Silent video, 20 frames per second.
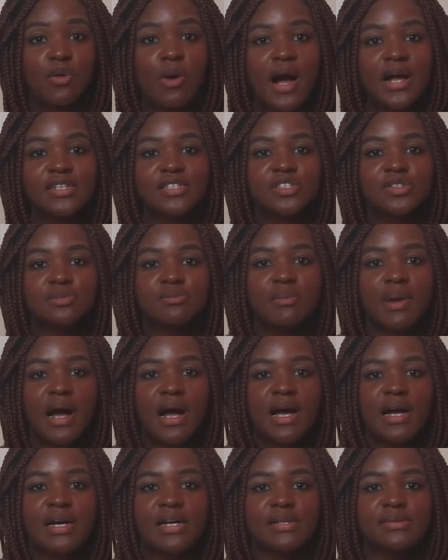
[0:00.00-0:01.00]
watch
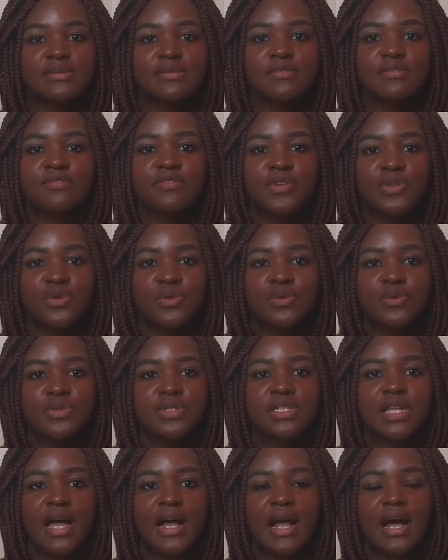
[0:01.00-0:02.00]
my
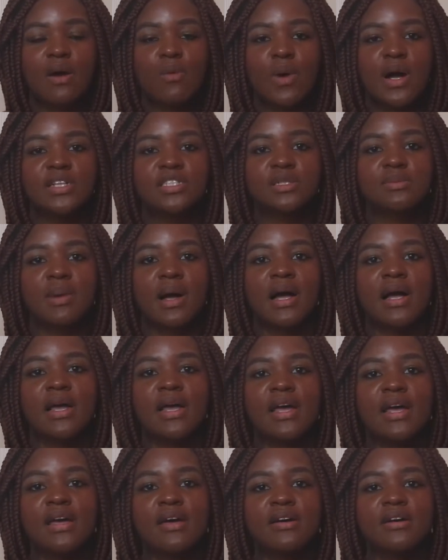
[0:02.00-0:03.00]
views, like I
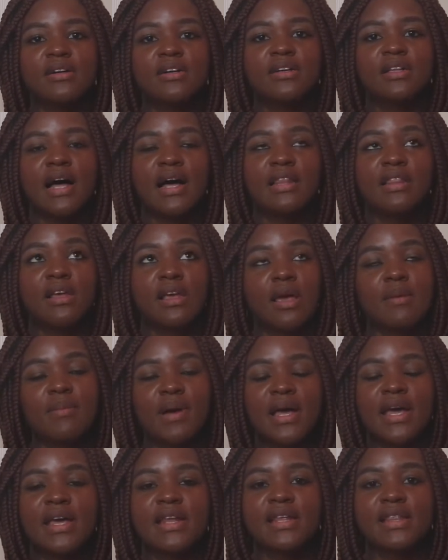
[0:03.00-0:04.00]
look at
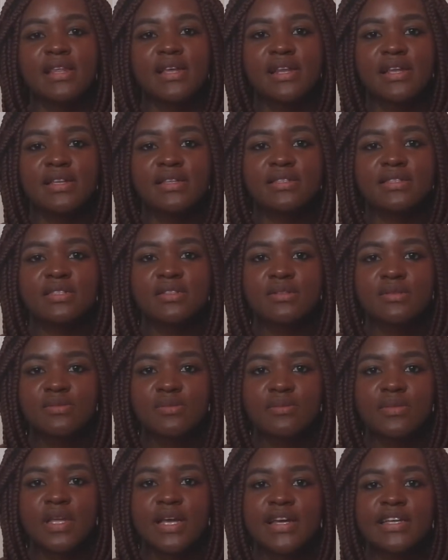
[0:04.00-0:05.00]
my analytics
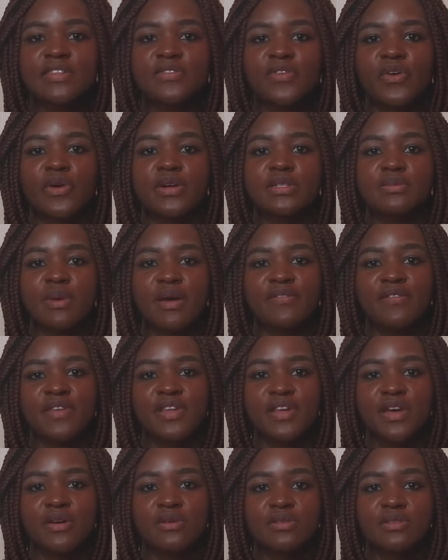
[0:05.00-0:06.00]
as far as my
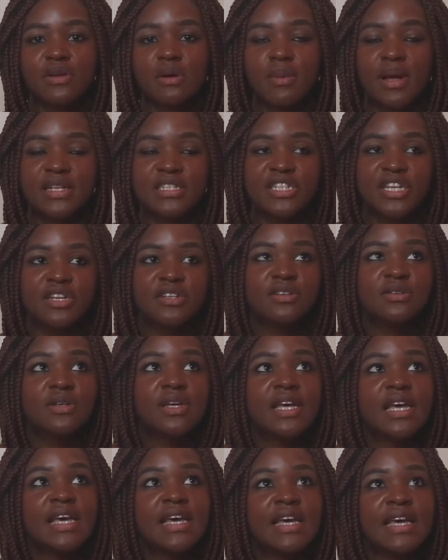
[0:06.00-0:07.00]
videos on my channel,
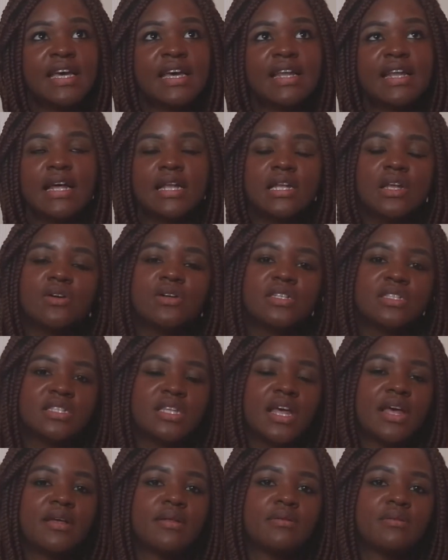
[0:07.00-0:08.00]
and I noticed
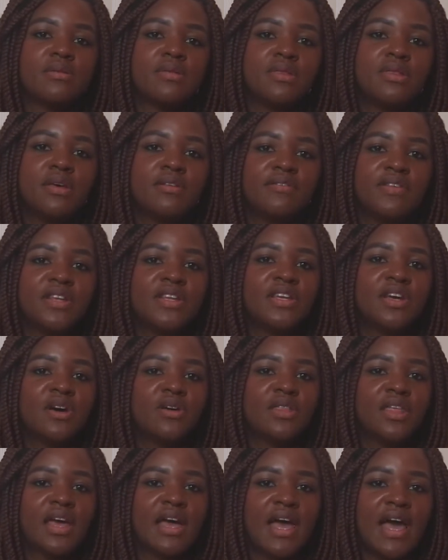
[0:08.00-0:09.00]
that the
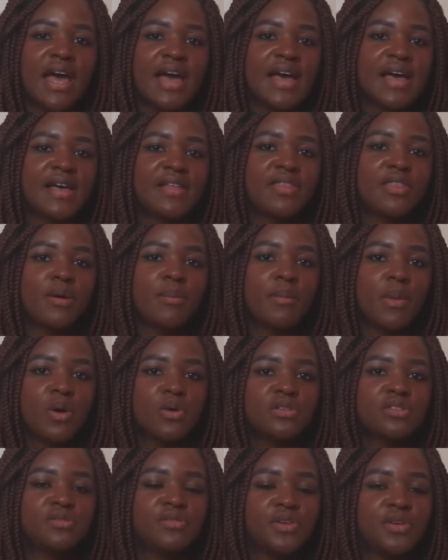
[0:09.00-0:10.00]
video that had the
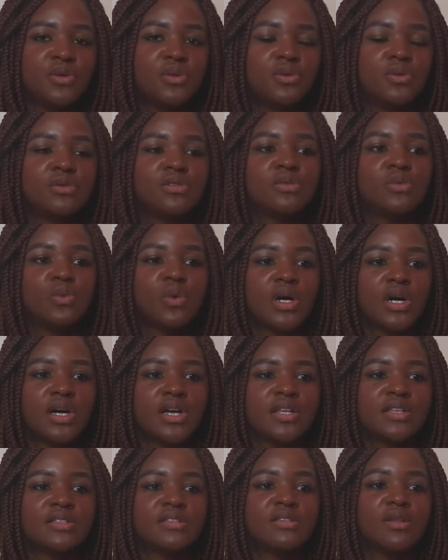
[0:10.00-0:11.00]
most views
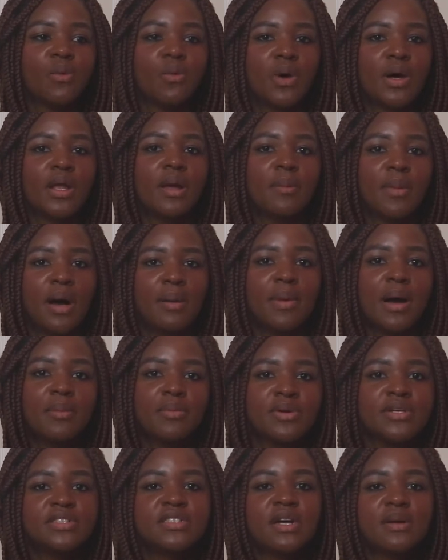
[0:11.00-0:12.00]
was the one about my
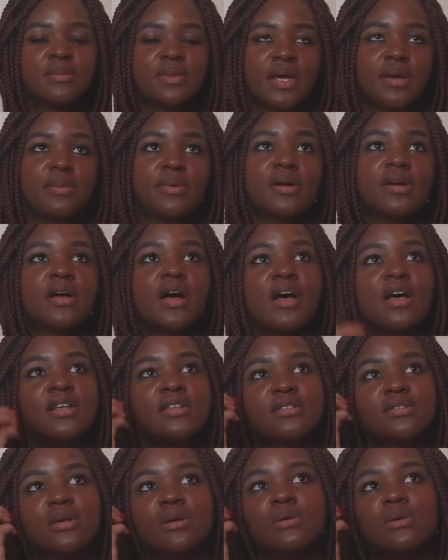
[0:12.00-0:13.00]
preterm labor.
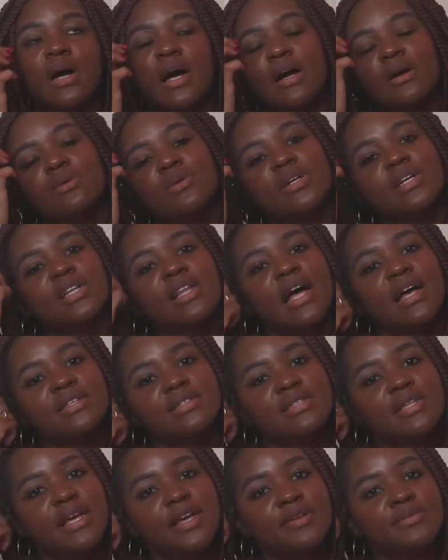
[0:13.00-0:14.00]
So I
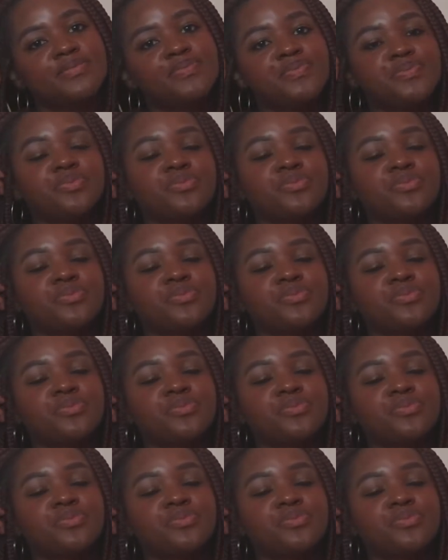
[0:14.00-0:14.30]
realized that